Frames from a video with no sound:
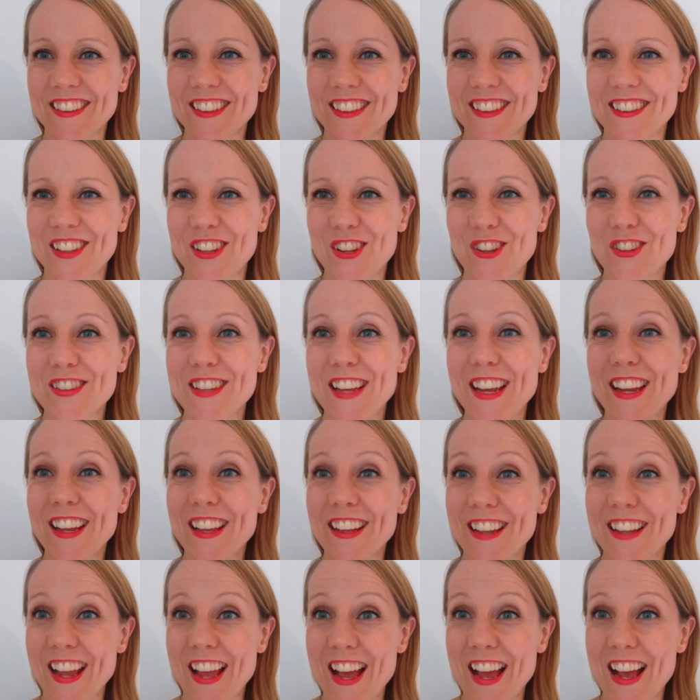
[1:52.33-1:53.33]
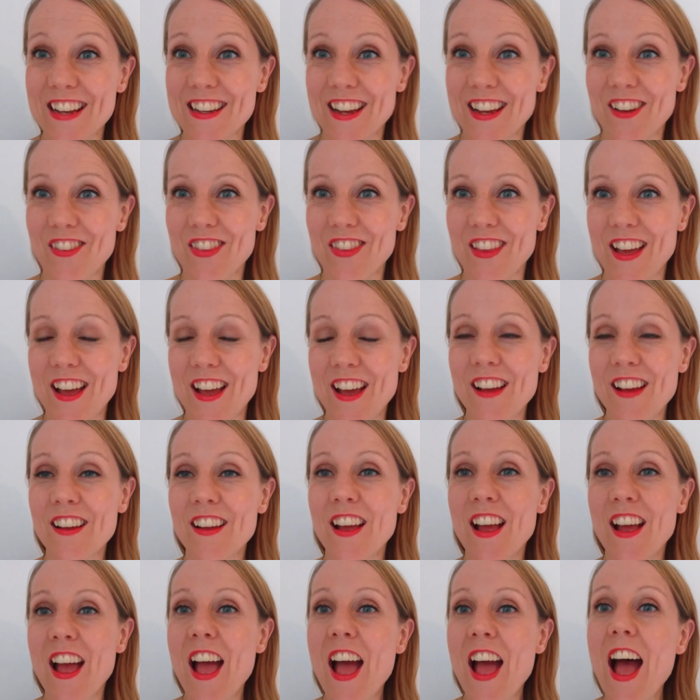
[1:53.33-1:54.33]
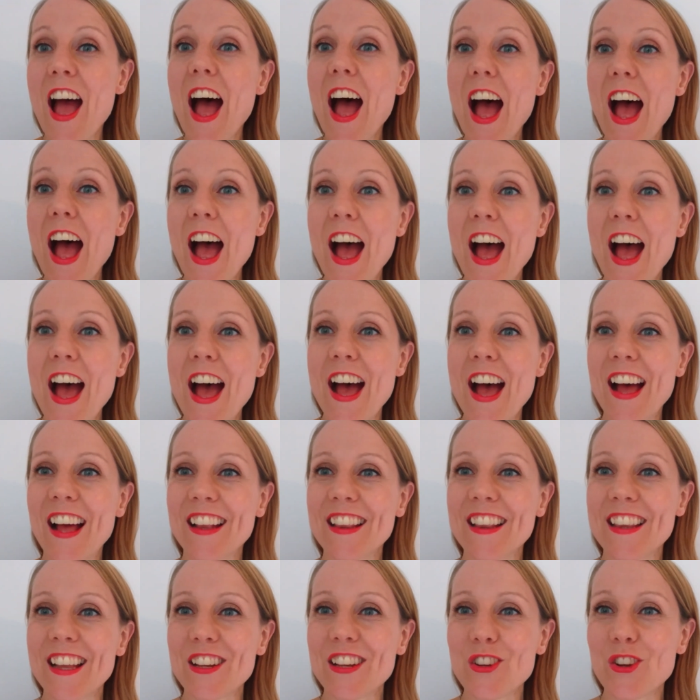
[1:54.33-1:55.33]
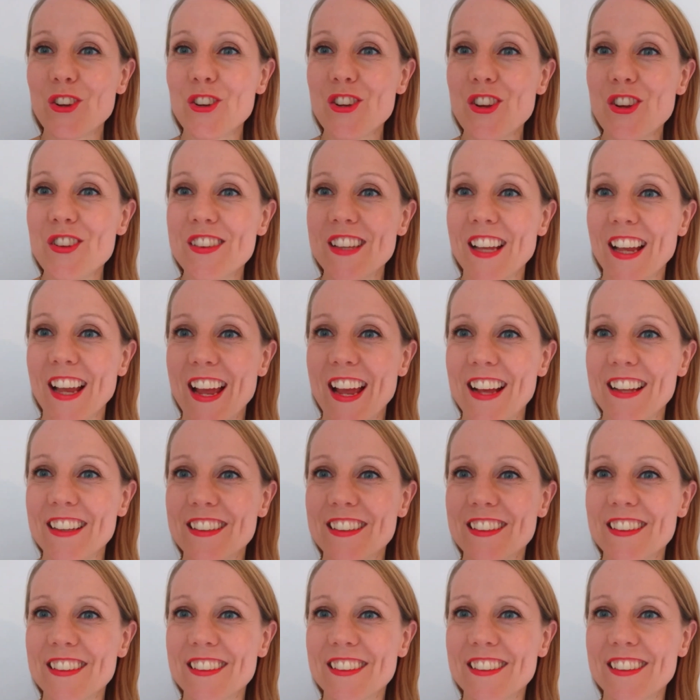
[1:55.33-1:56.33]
So you're taking the air down there and then you're using it.